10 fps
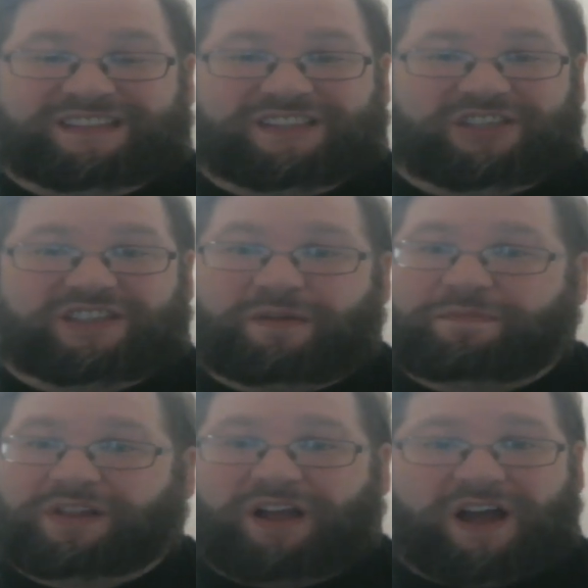just, the
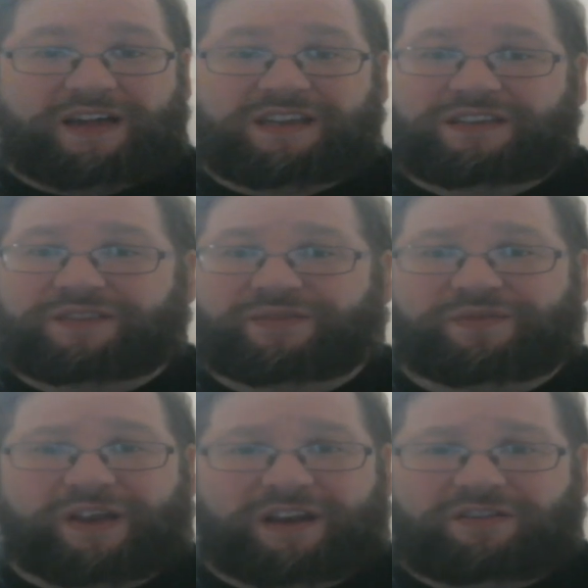plot is
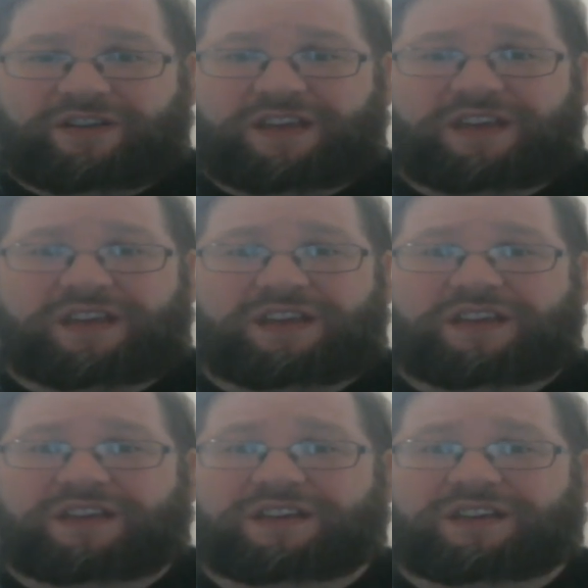
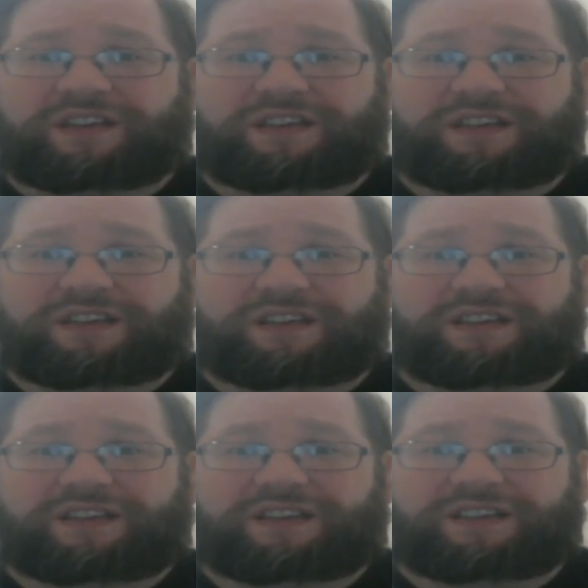very
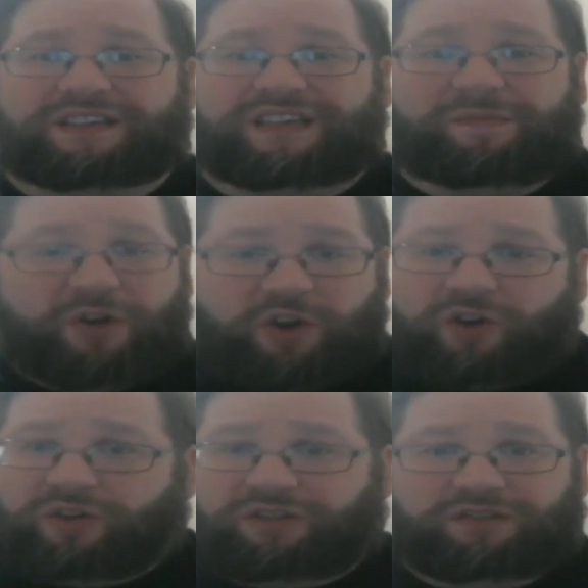
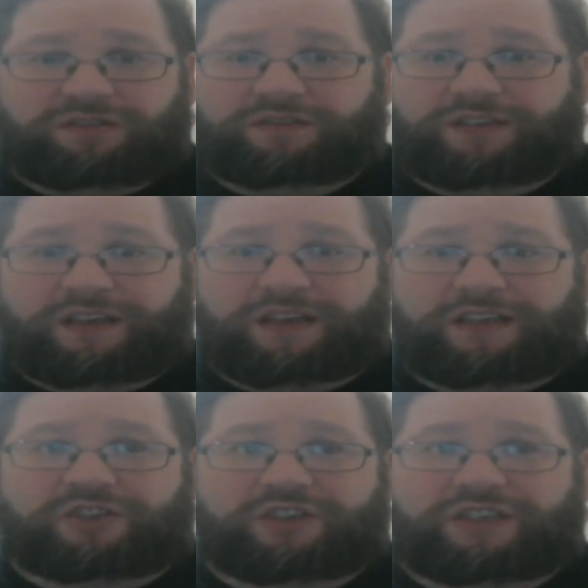typical.
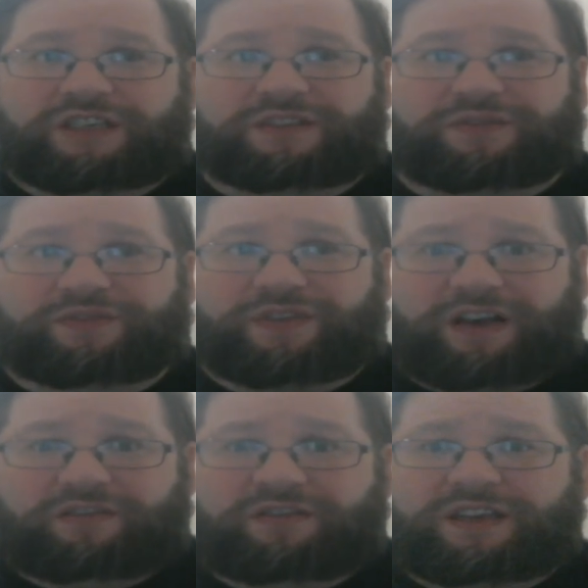It's
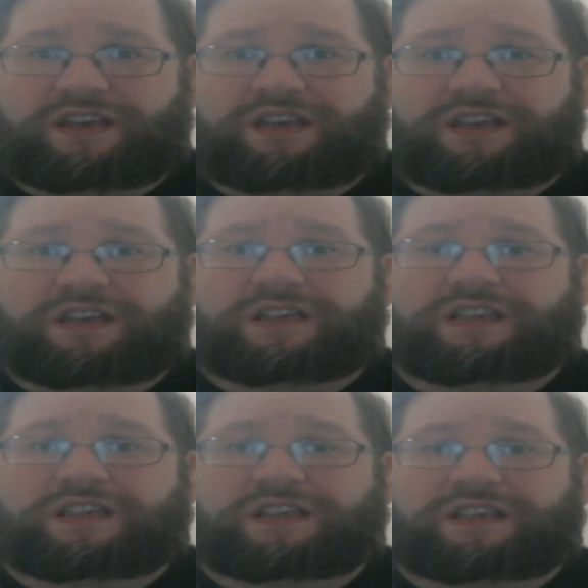very
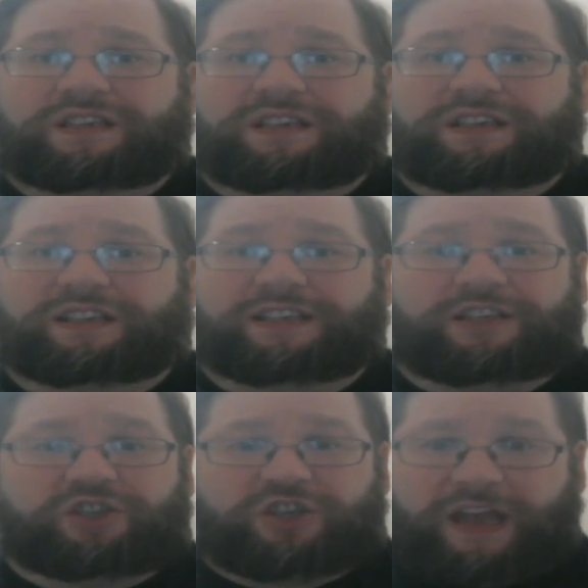
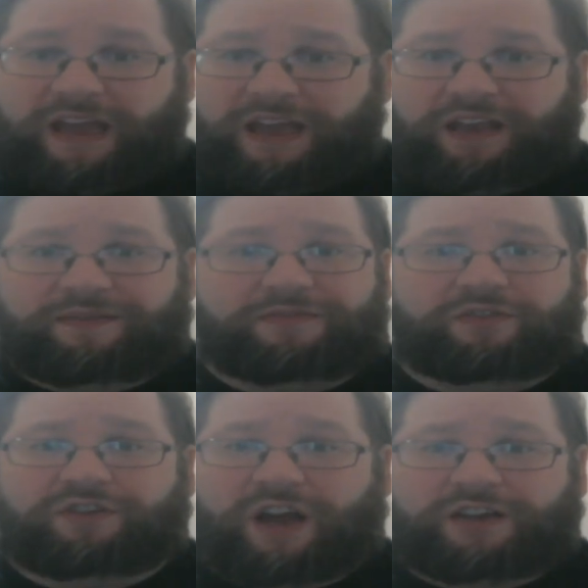cliche
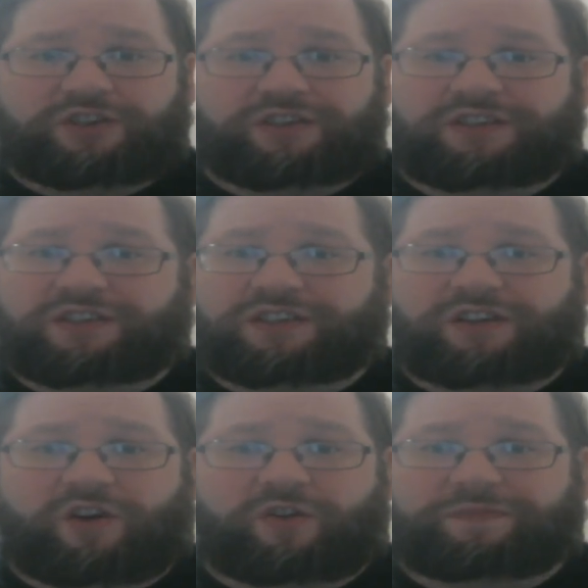for not
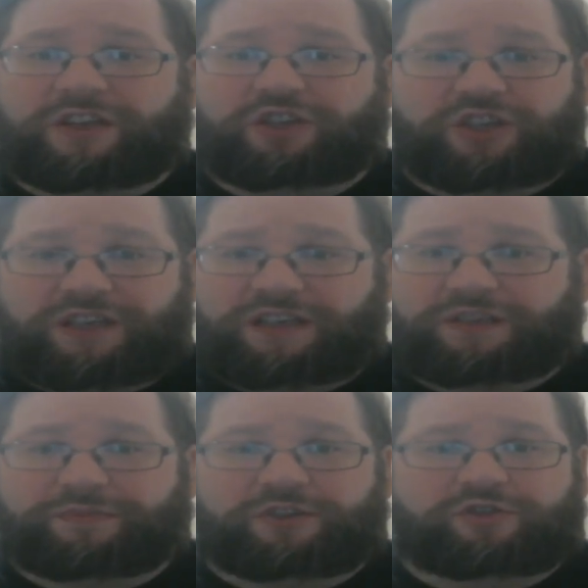just
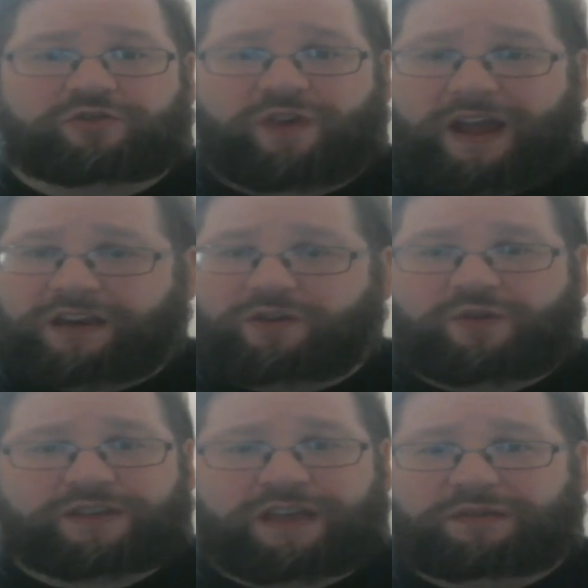RPGs, but Dragon
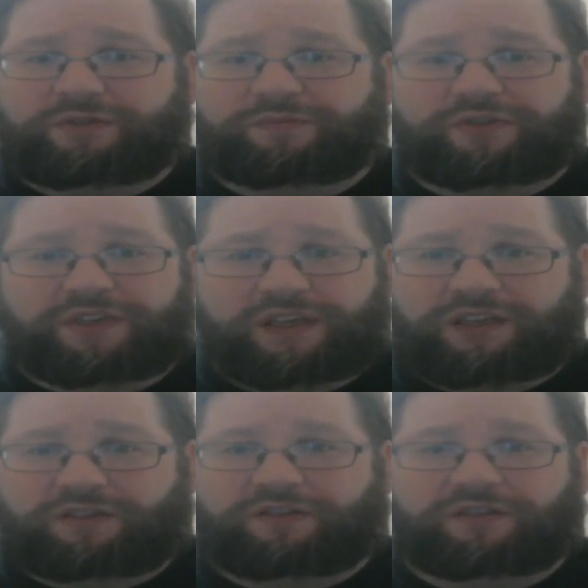Quest games in
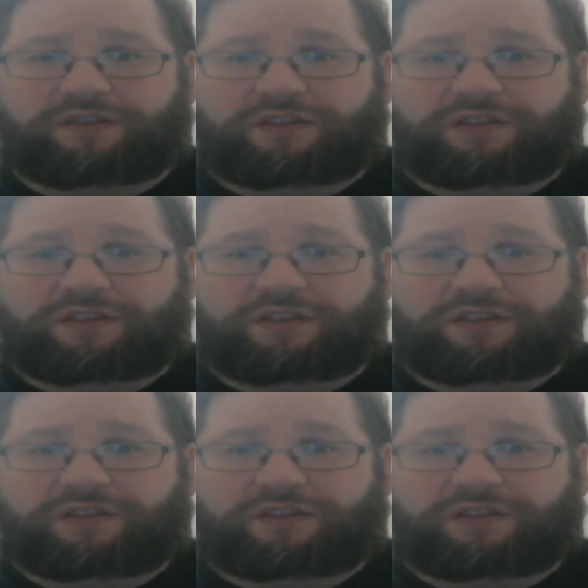particular.